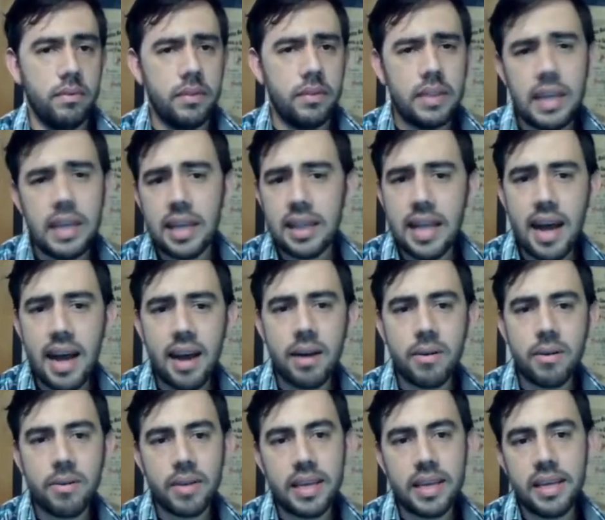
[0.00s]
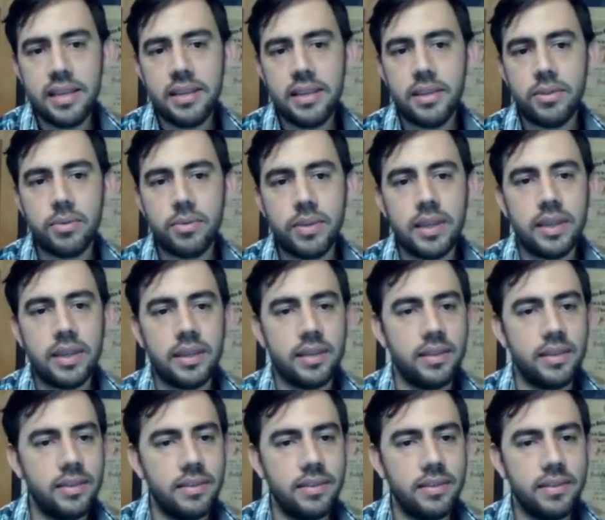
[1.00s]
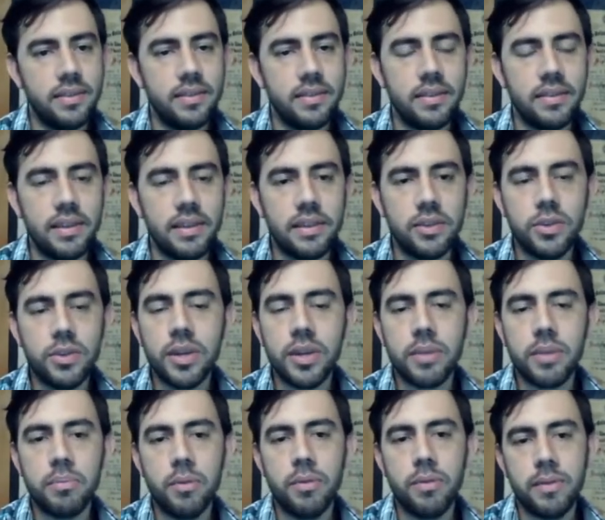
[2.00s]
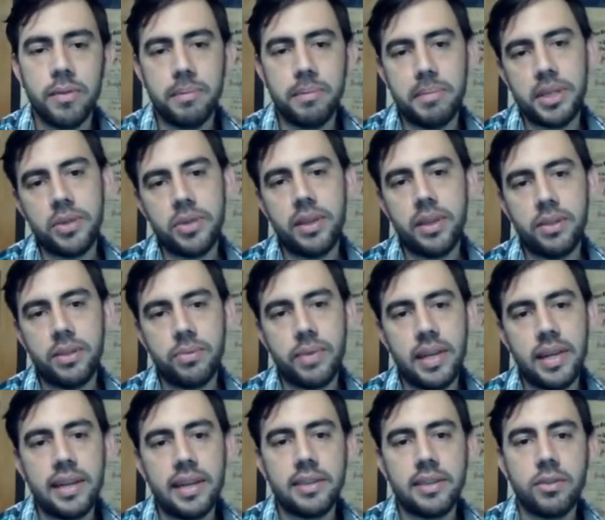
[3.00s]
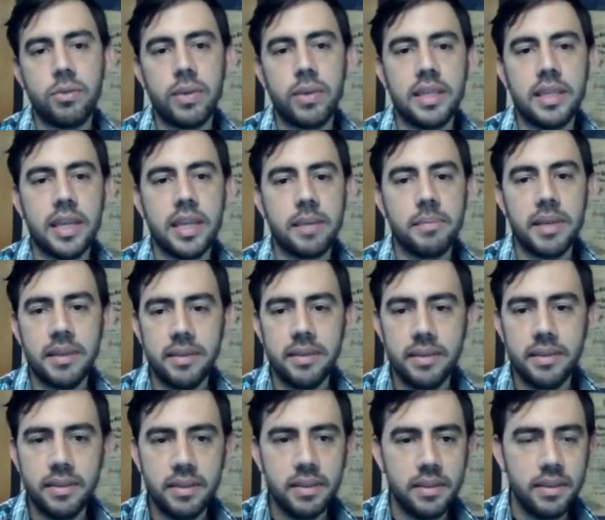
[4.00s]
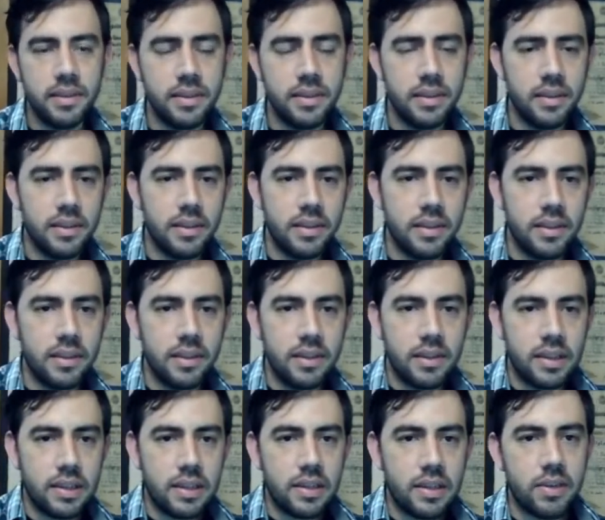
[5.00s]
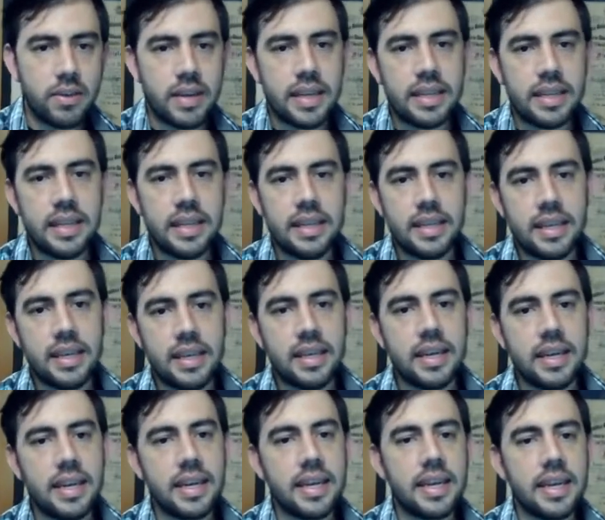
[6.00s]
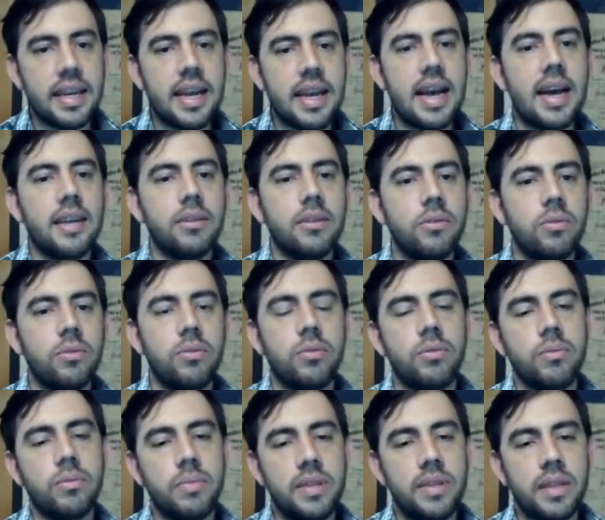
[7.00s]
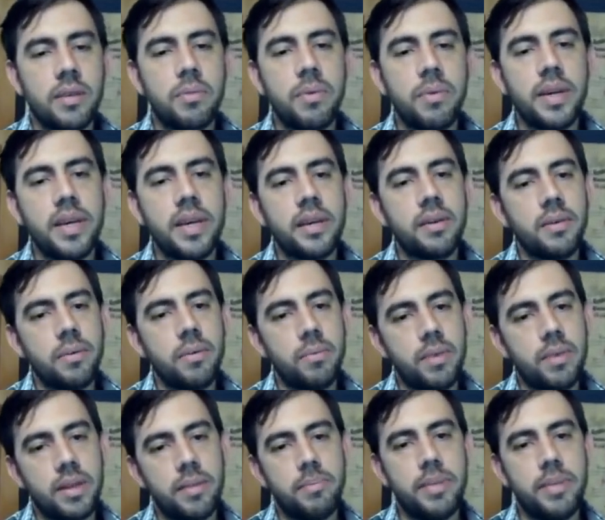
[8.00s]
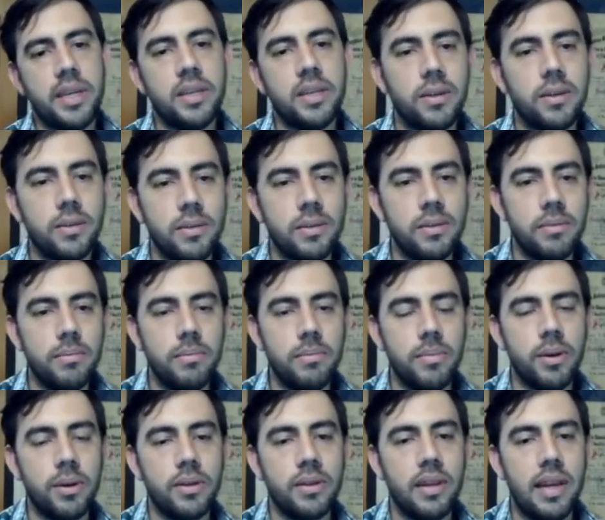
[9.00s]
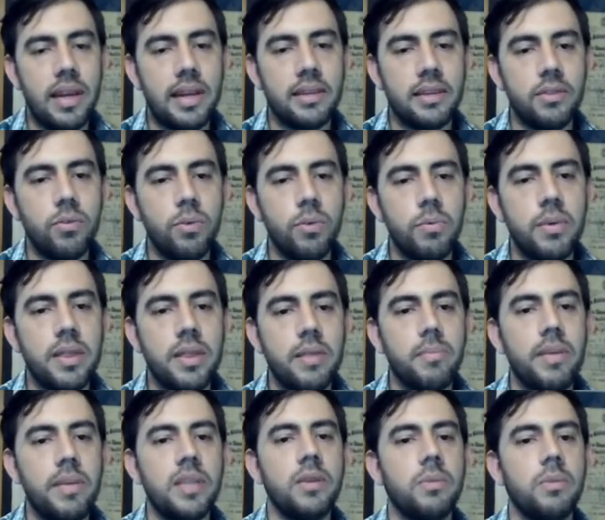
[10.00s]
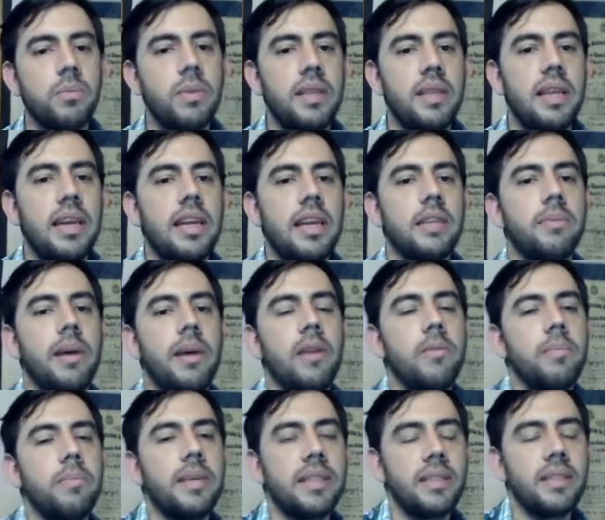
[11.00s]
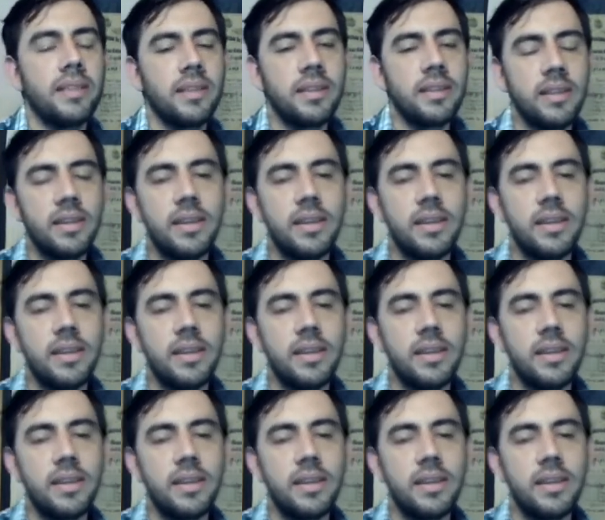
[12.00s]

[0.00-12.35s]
Yeah, now king G3 is unique move. Bishop D3 leads to a checkmate. Okay, here I can capture with the queen, with the bishop, but let's do with the bishop with the less value pieces.